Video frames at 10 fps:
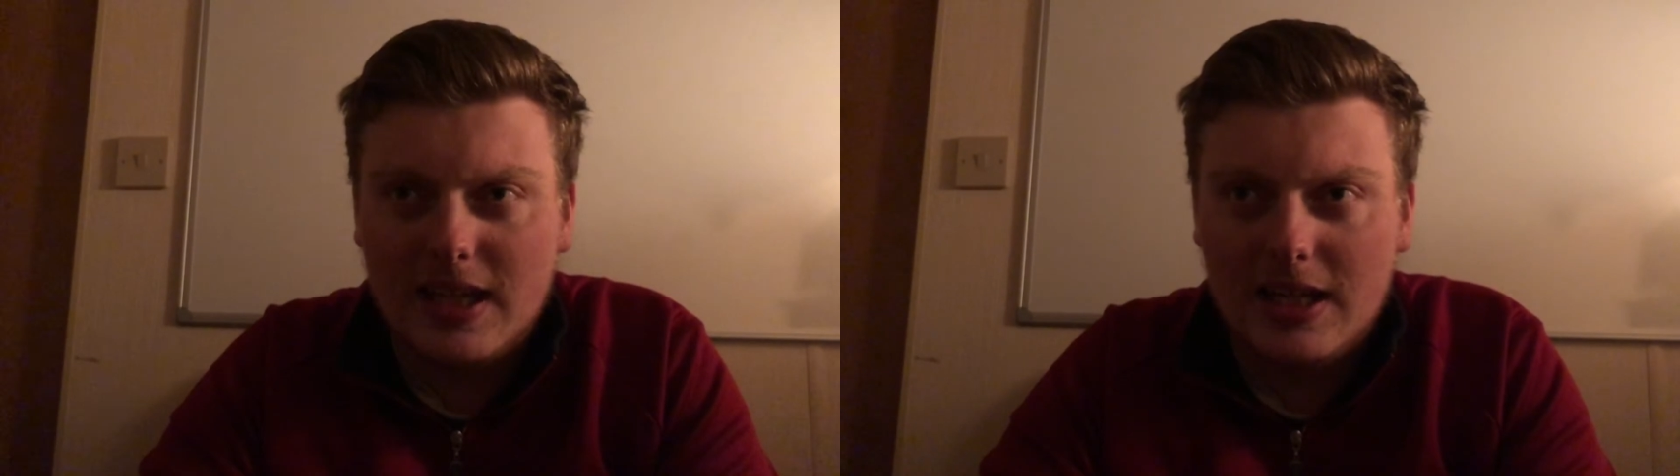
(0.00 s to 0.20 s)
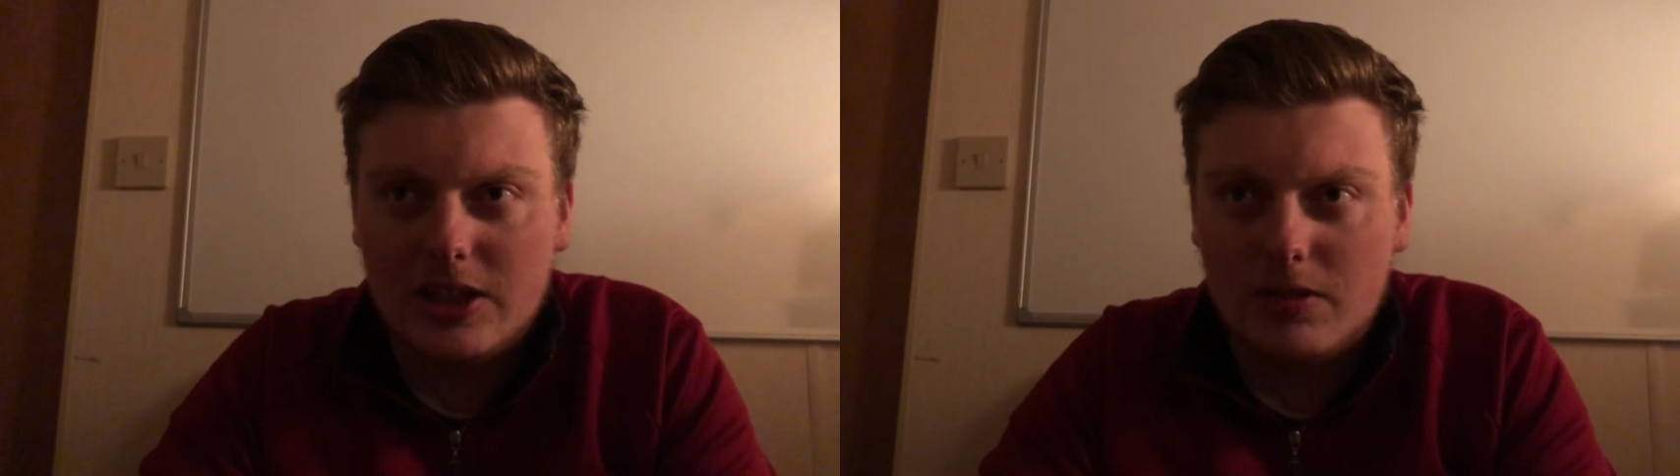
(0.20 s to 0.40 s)

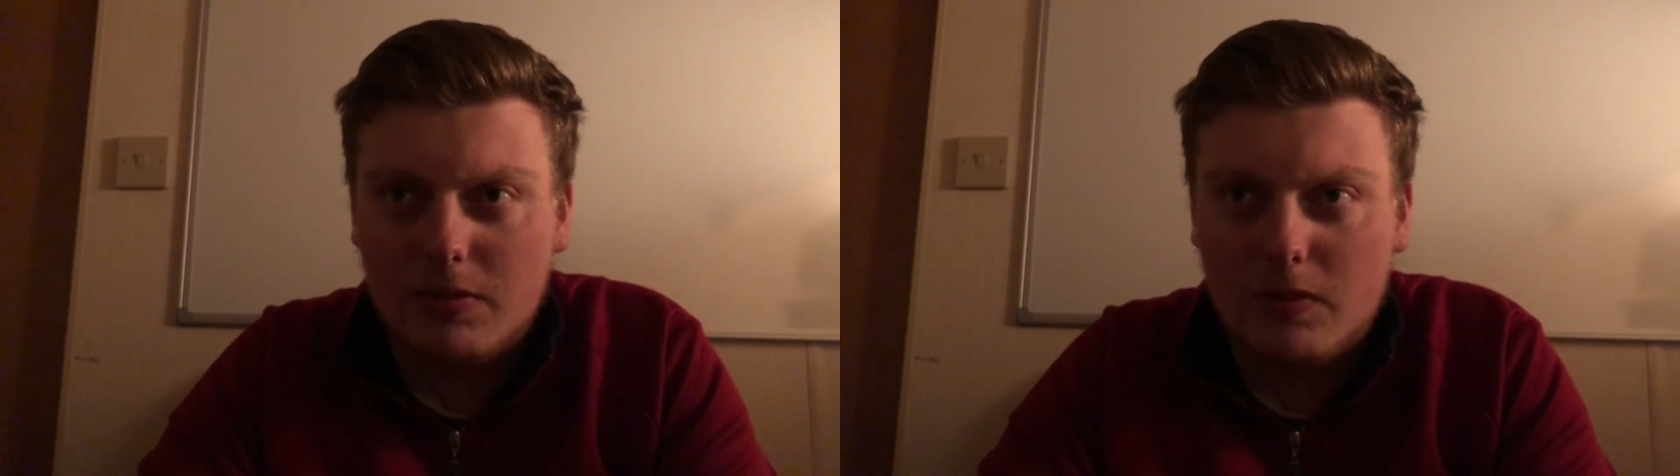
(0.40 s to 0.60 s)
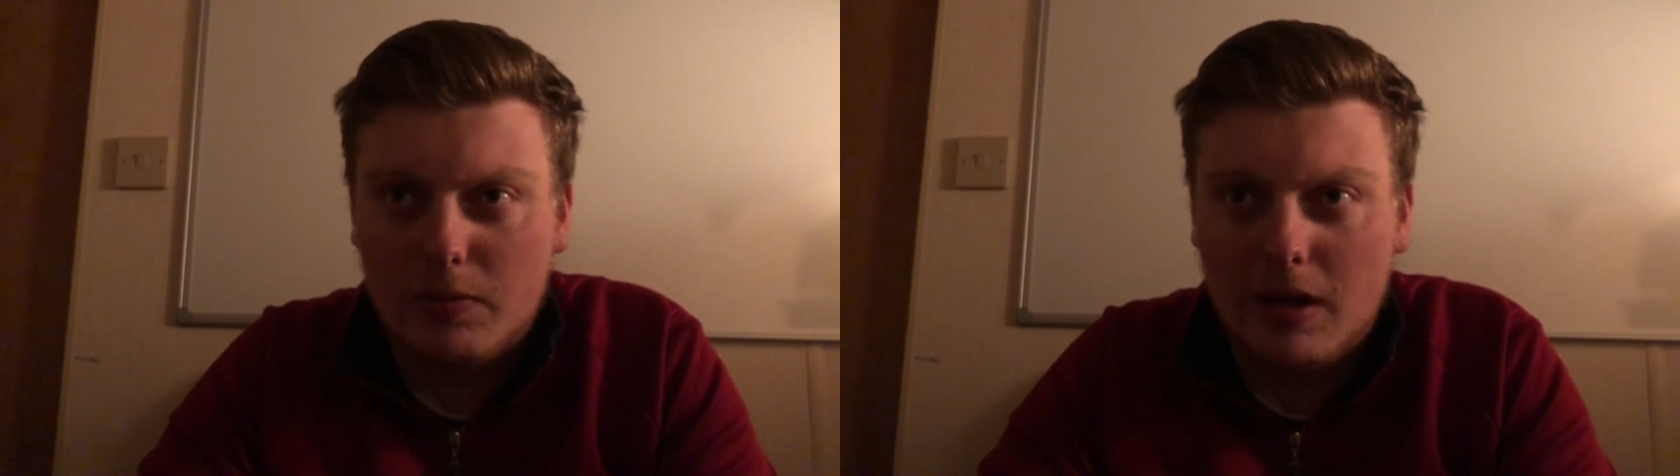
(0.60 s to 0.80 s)
season
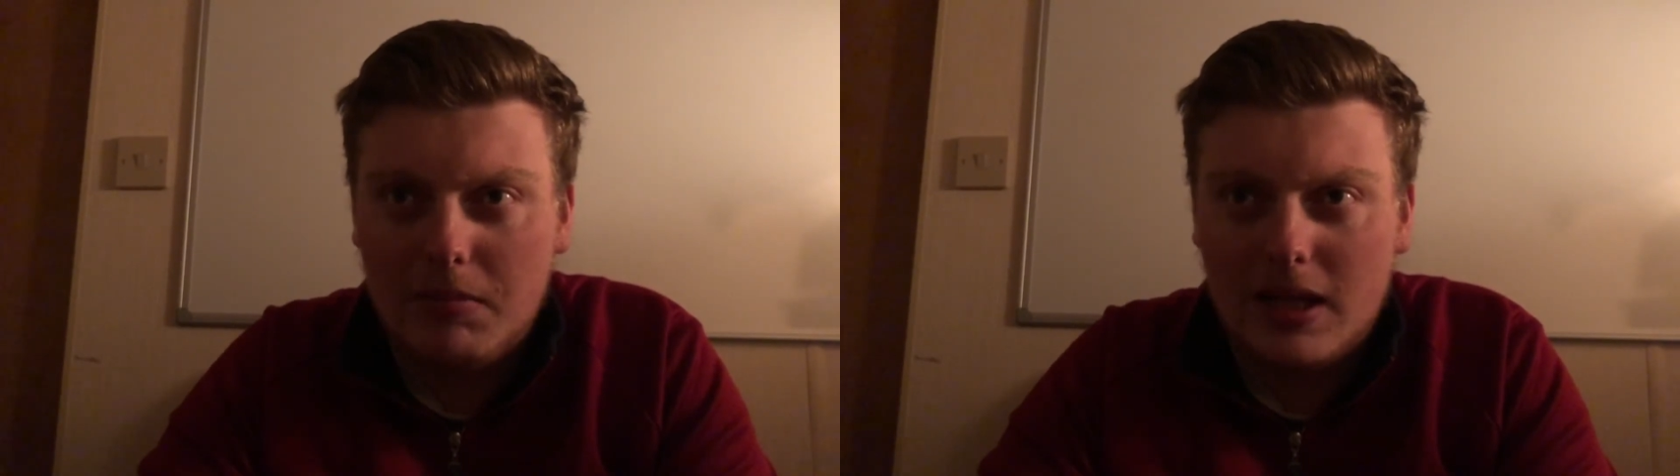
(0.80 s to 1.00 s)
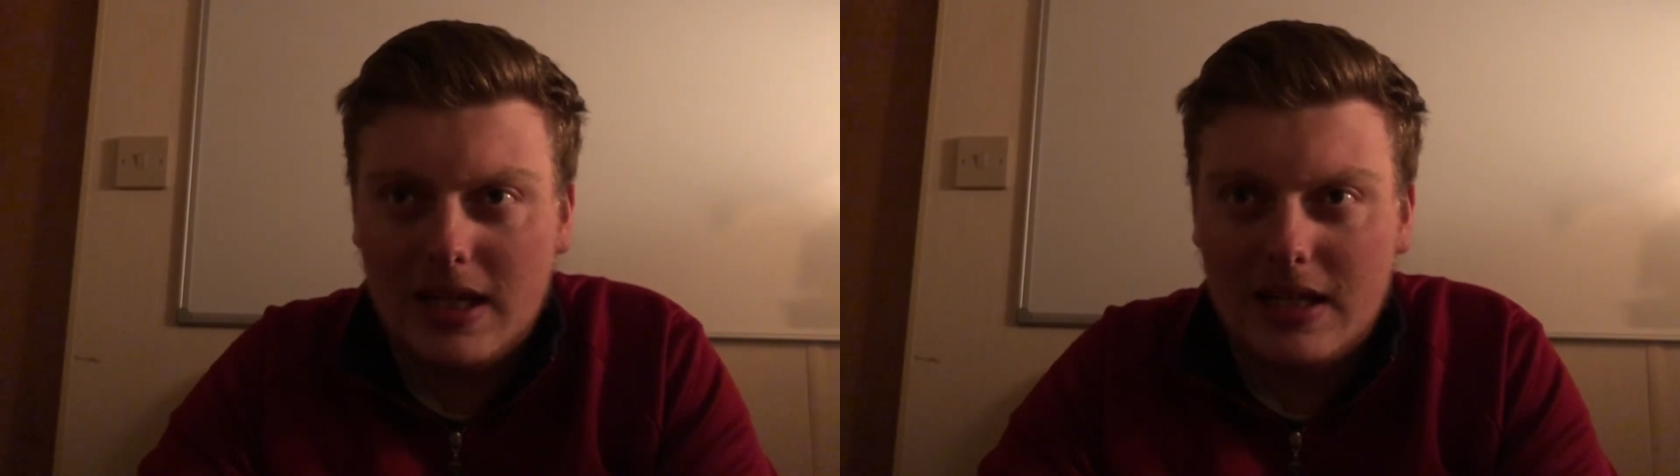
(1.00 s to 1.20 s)
with the
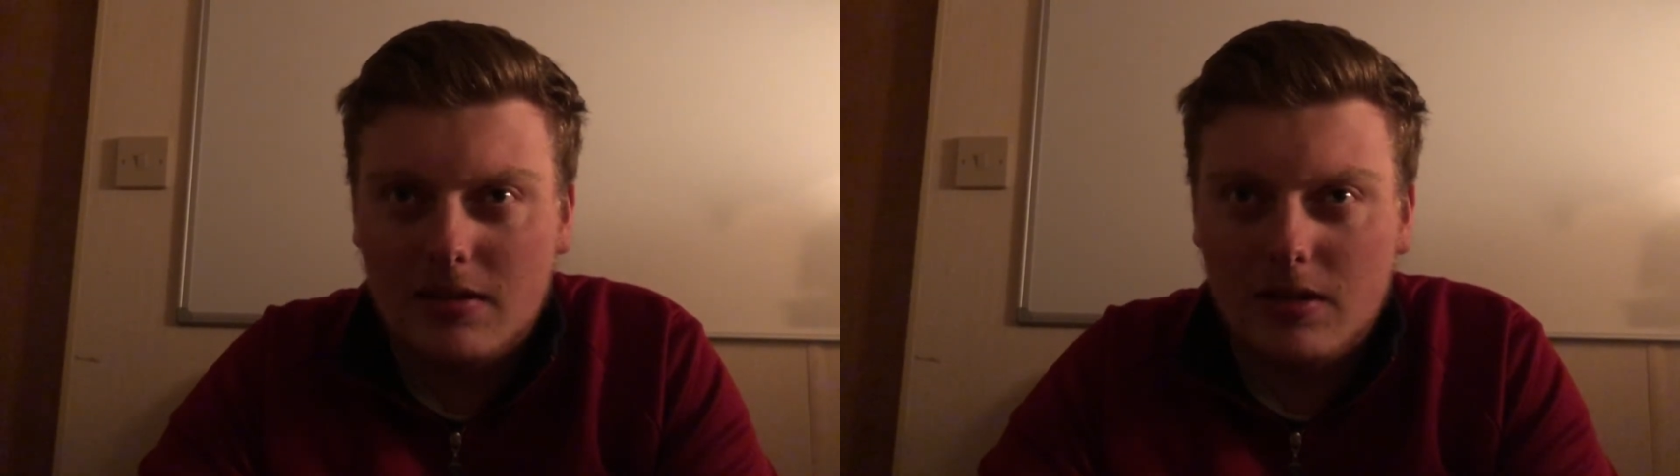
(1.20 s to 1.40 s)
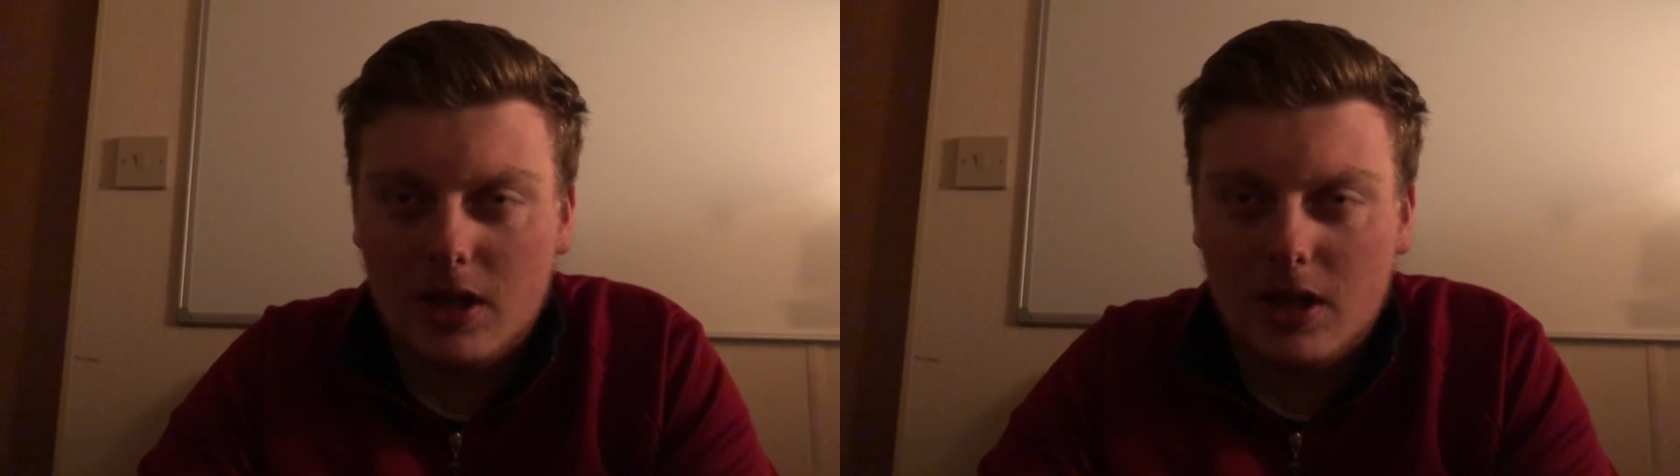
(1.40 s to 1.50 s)
Premier League,